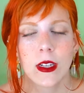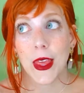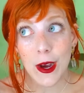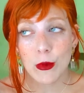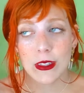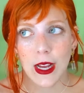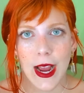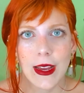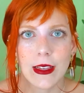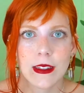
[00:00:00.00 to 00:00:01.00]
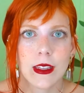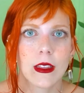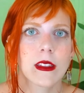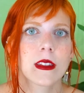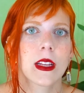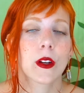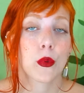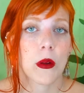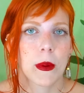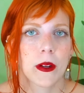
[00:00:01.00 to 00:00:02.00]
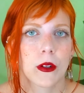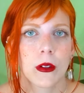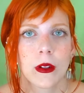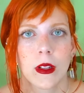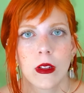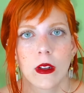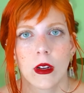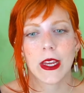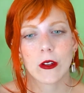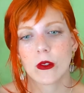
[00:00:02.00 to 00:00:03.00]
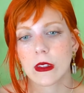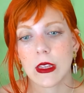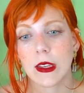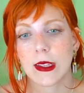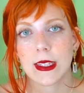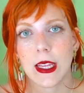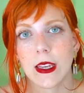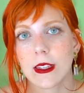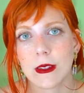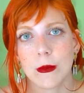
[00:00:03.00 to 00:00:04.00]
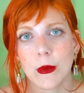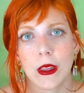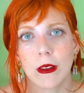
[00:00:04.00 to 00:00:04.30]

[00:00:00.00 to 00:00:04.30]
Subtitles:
That was a highly sadistic criminal. I don't see any sadism